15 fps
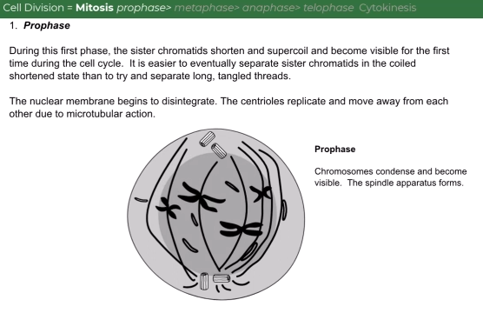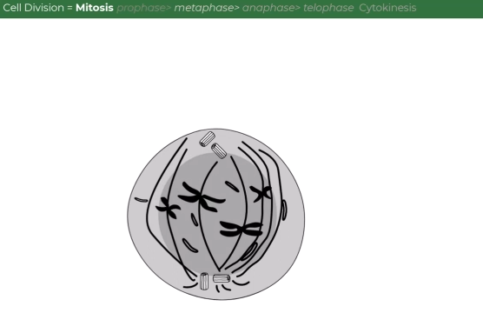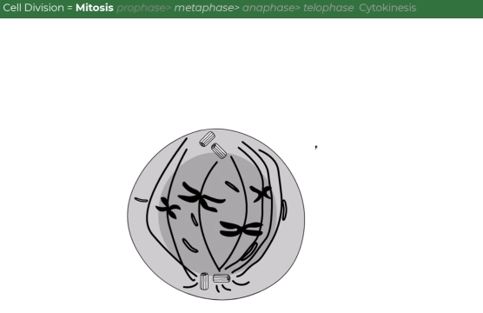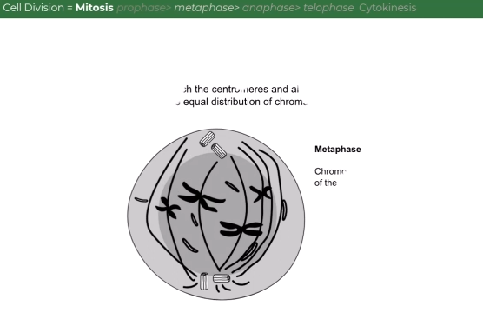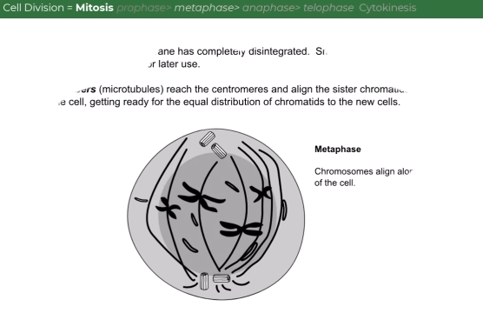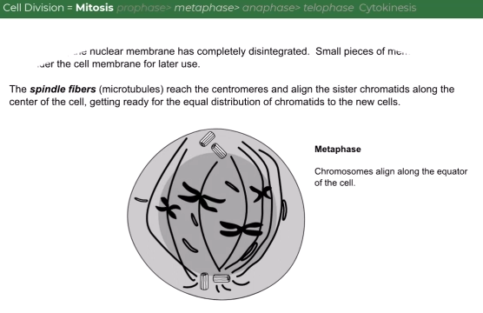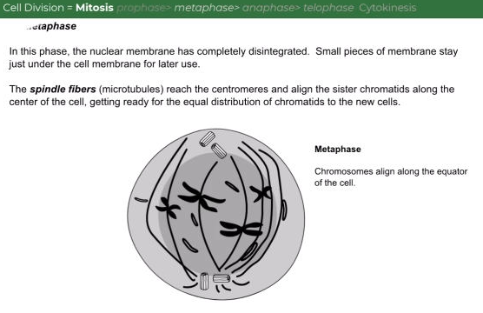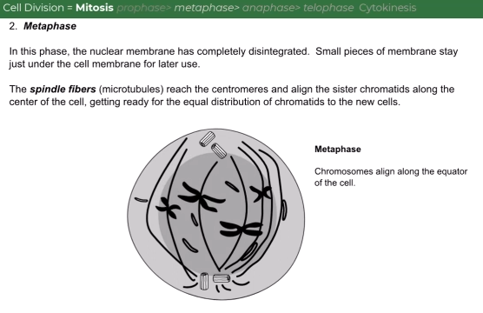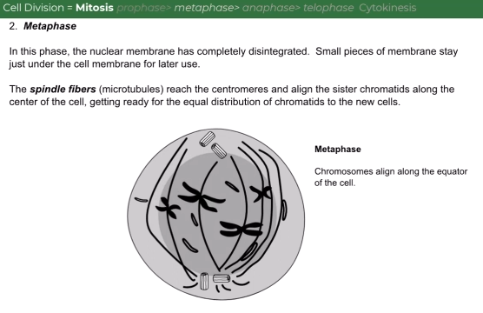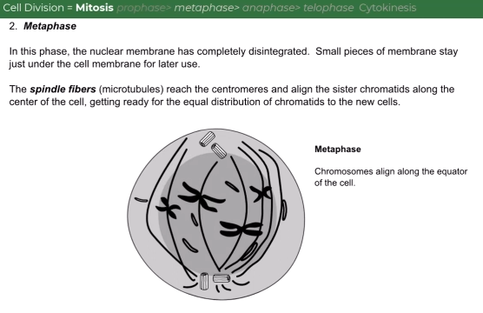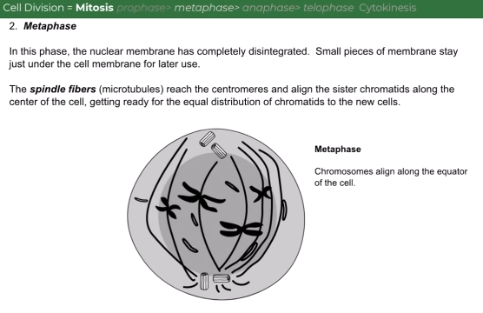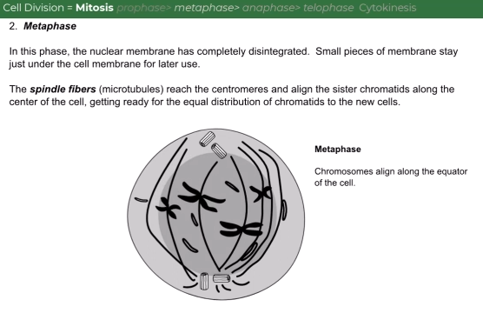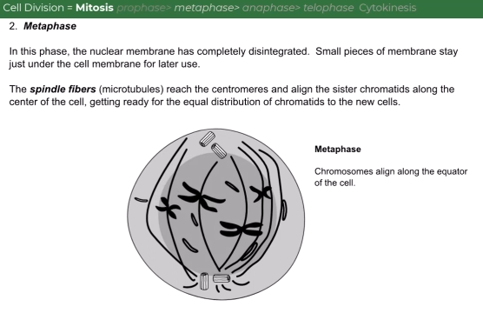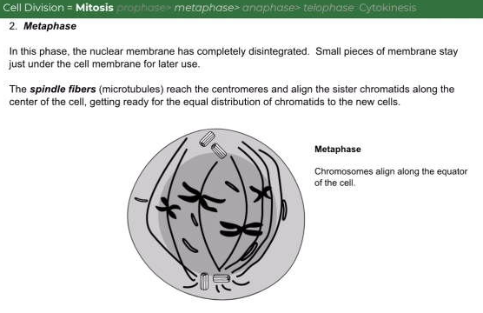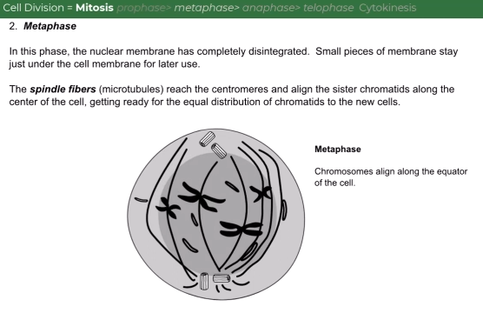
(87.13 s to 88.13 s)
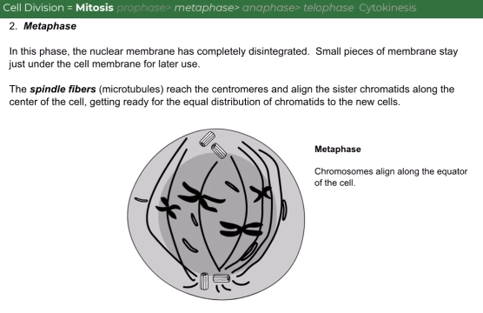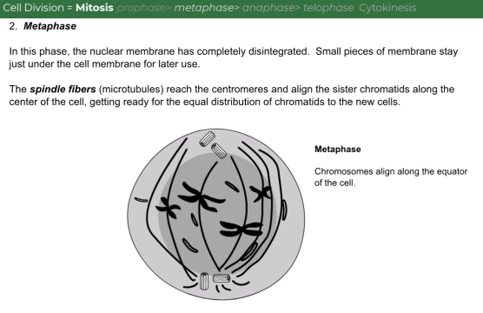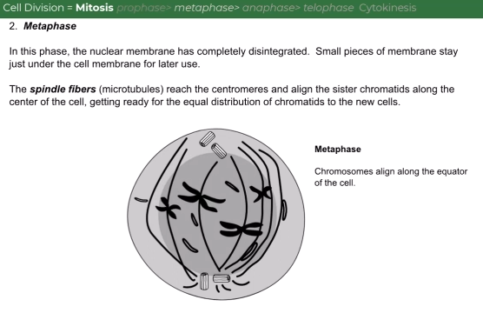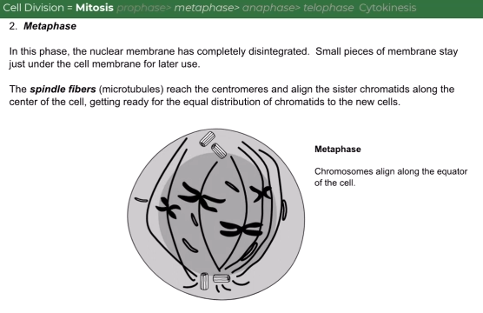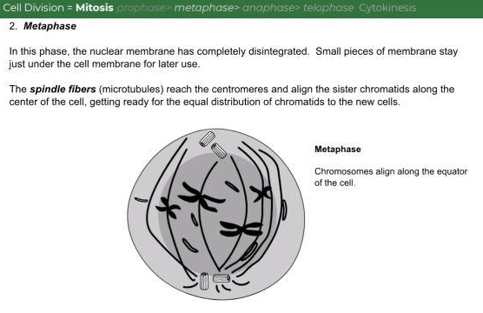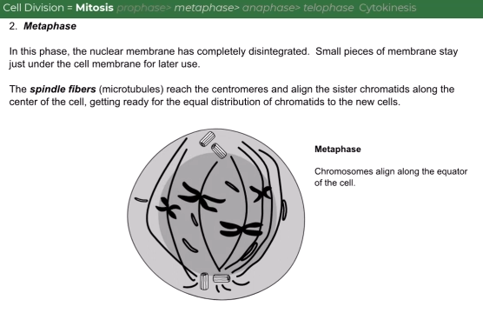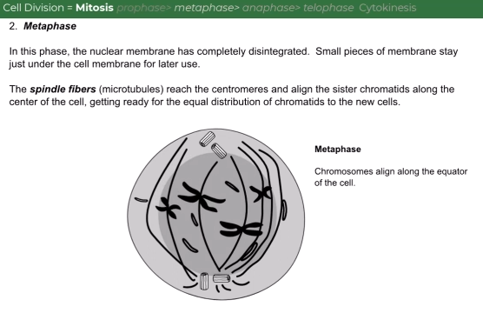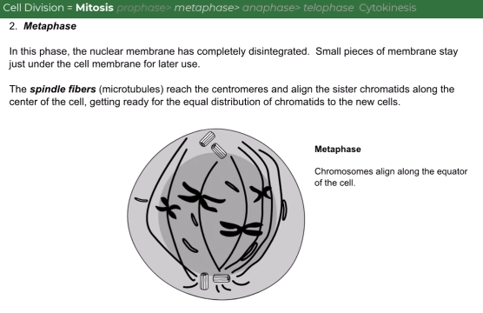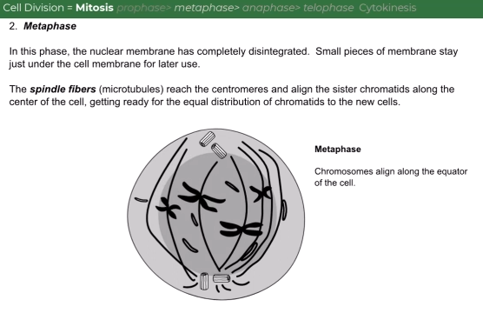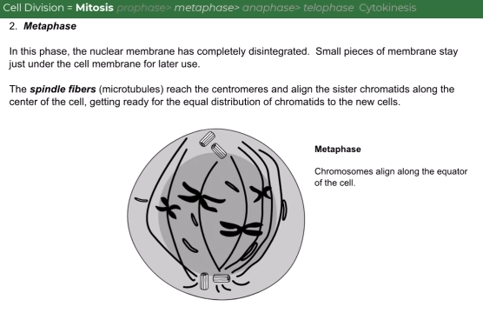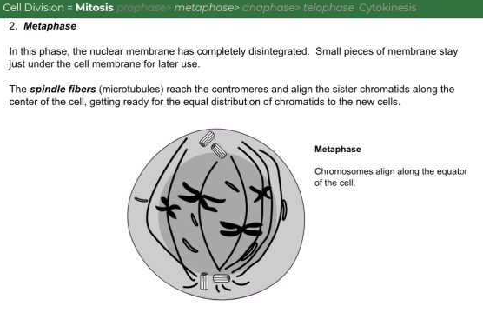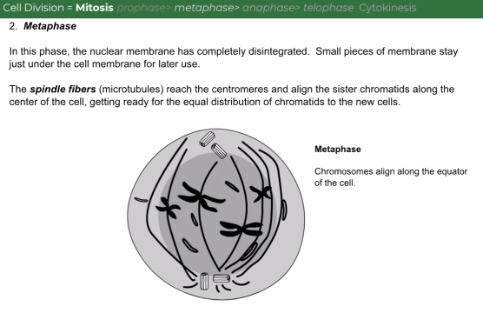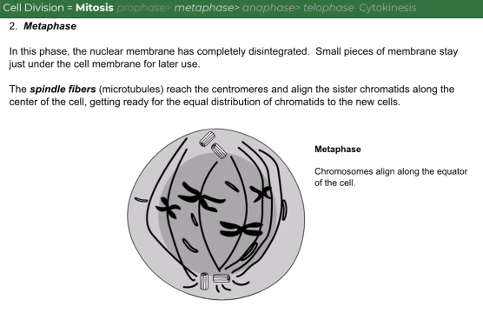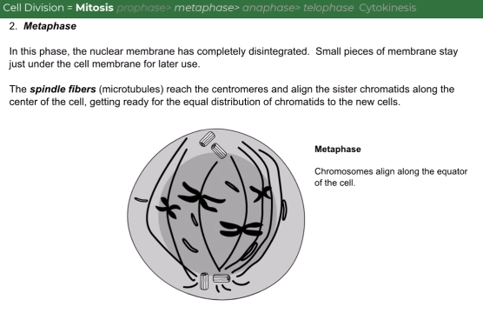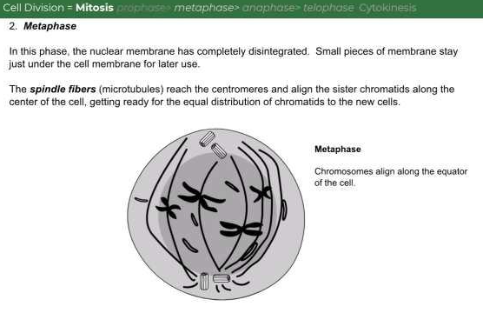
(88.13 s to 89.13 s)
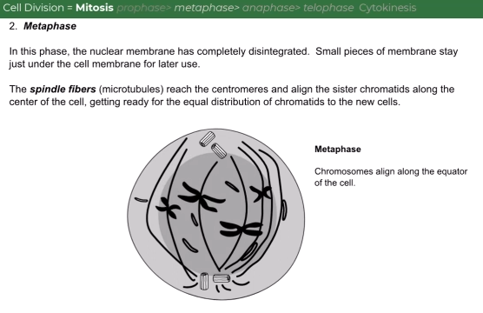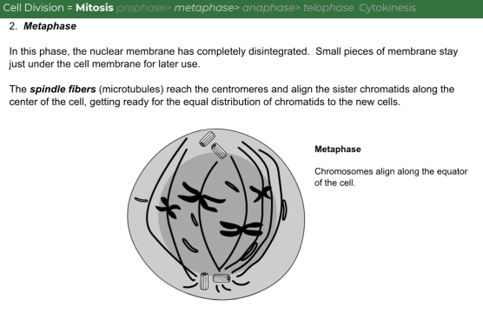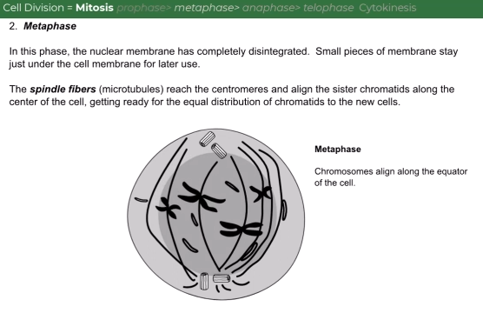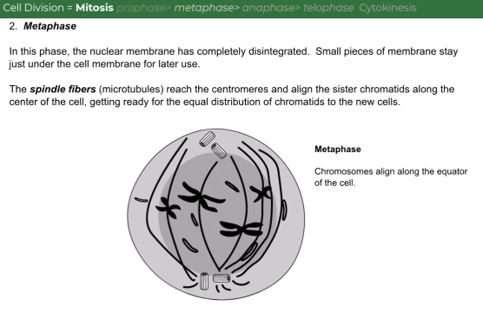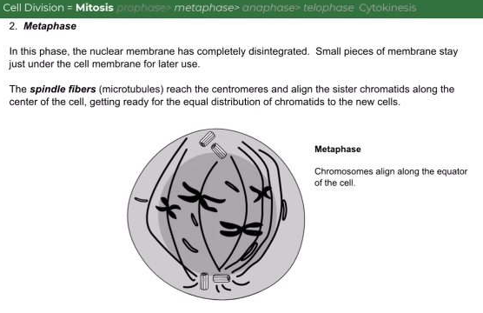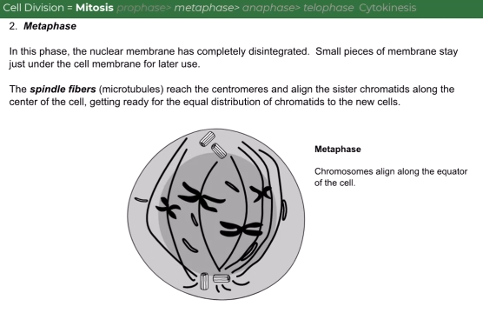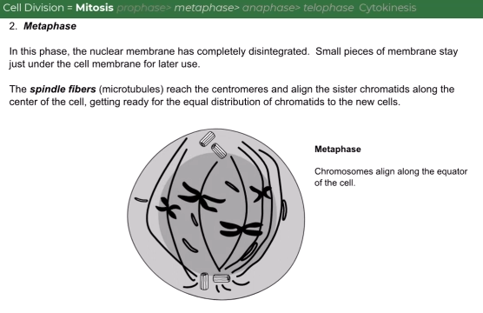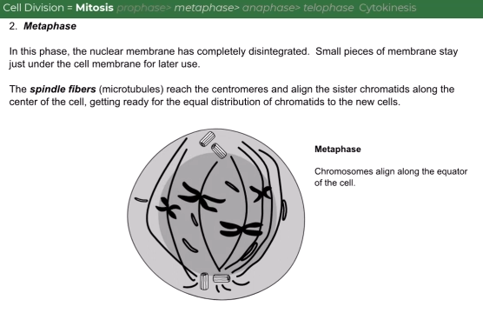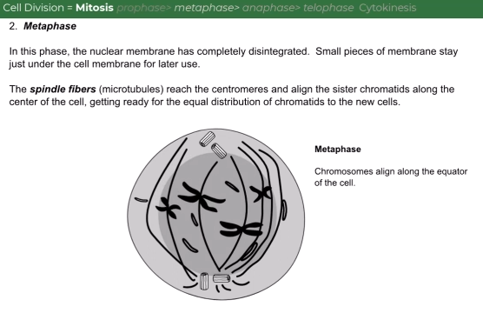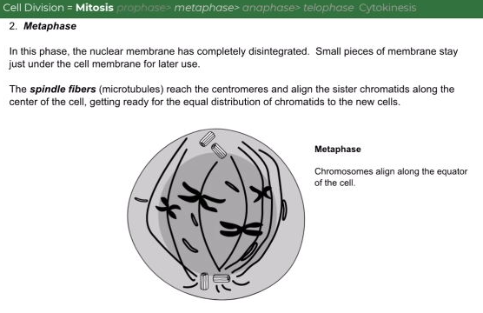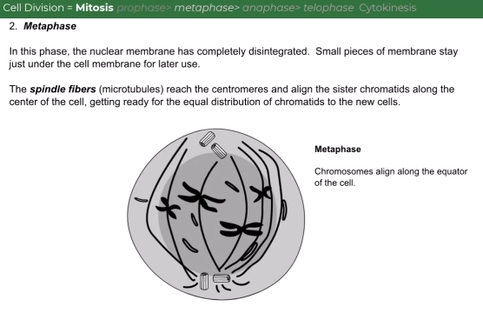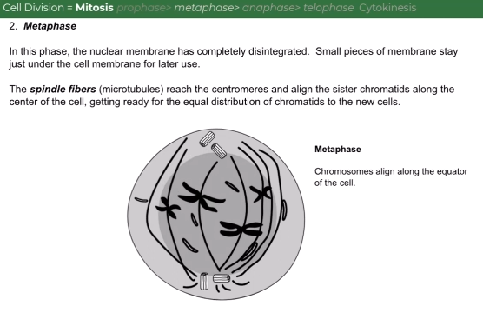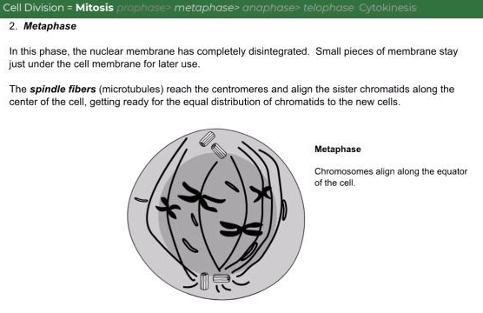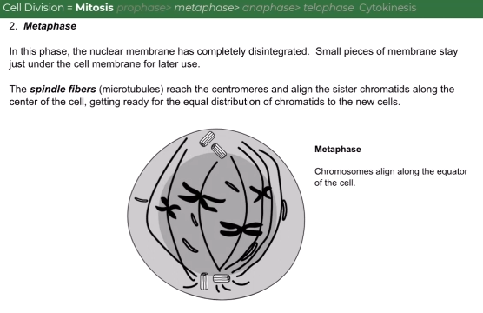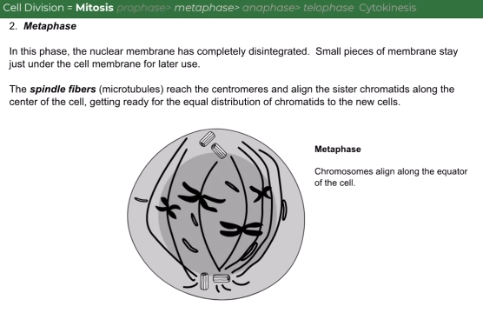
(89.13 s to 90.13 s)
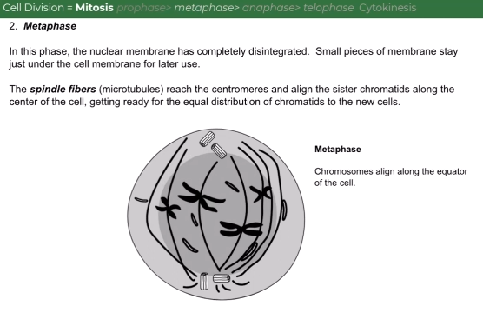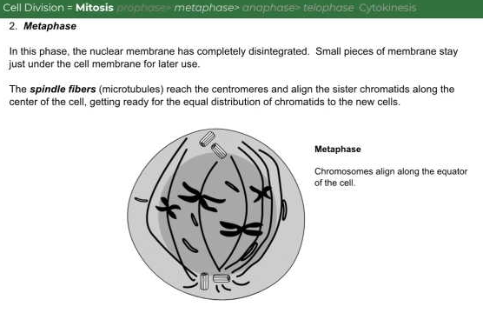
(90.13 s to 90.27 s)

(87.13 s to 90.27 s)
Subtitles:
Nobody's mouth can be seen.